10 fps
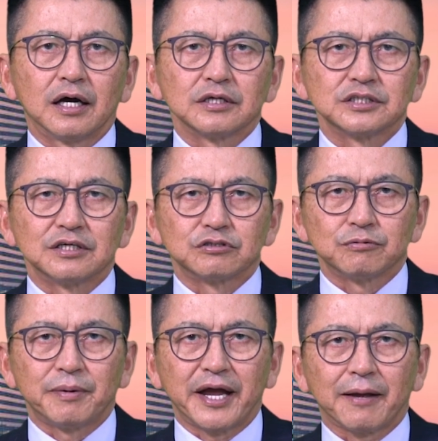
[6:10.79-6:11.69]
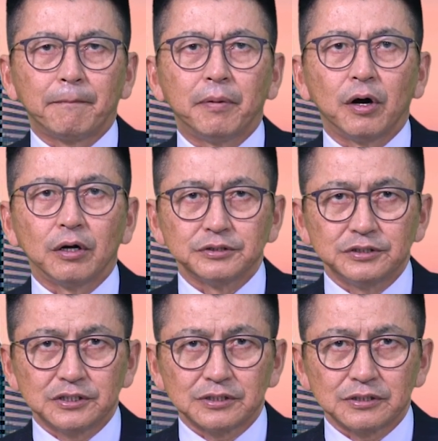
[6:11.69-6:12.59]
central bank
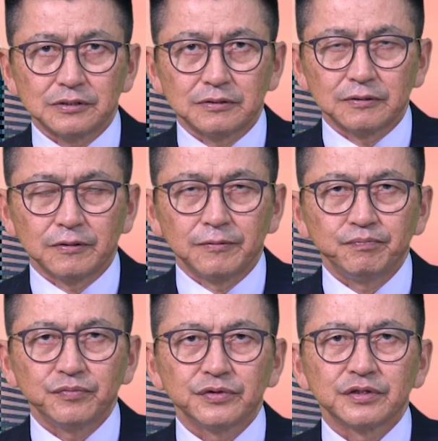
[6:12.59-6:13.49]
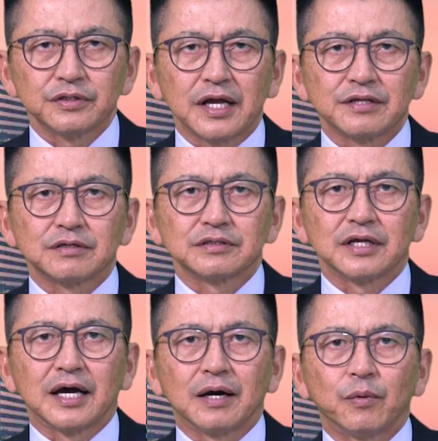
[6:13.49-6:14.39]
bonds. Another, they
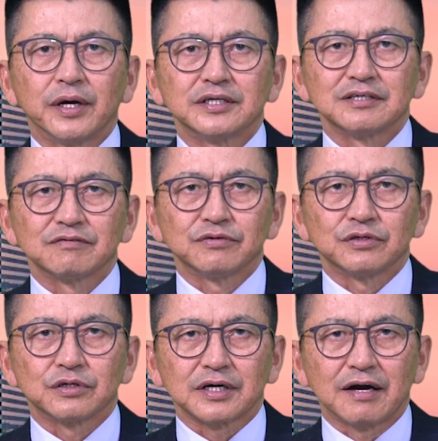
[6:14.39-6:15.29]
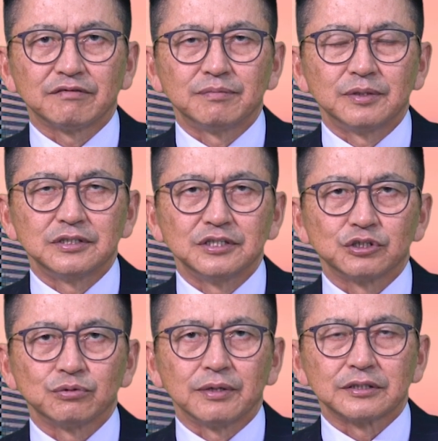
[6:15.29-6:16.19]
are waiting for government
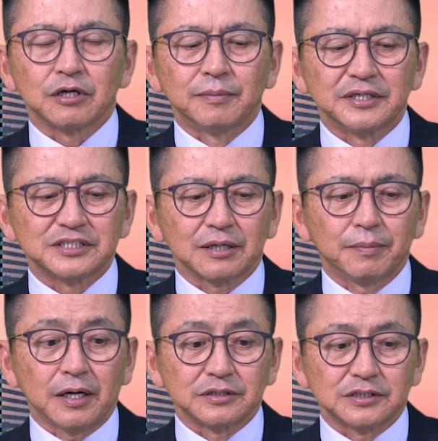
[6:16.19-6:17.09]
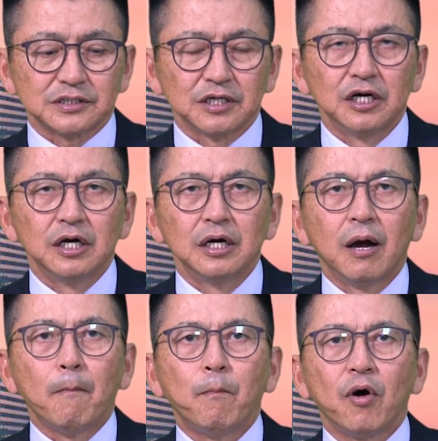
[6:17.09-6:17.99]
issuing domestic bonds.
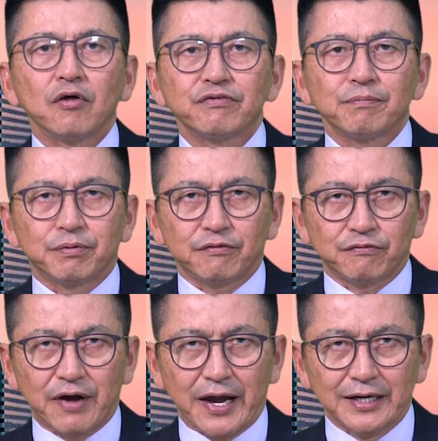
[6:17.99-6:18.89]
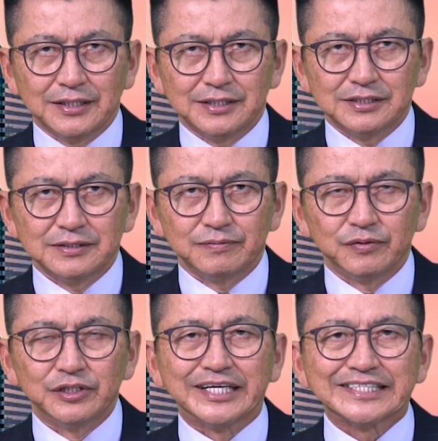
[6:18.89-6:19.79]
Both provide
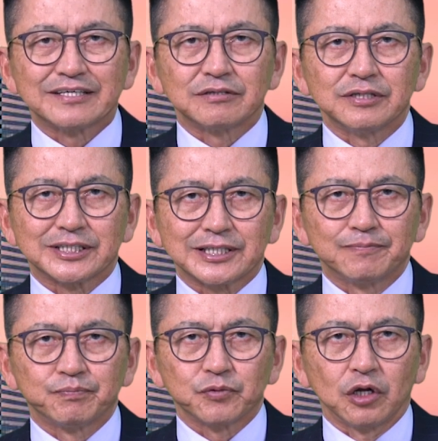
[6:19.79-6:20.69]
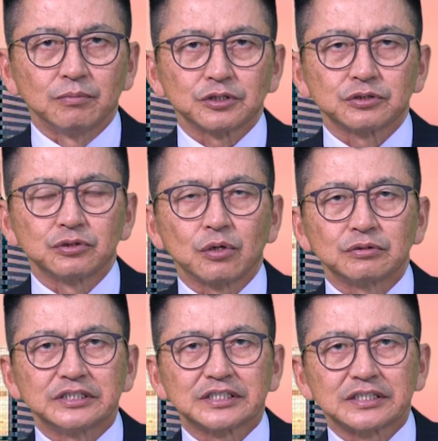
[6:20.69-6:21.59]
less risk, almost no
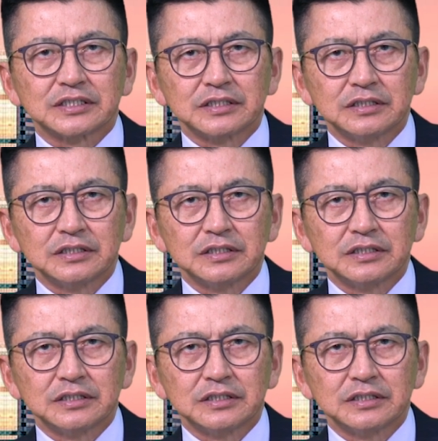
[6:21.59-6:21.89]
risk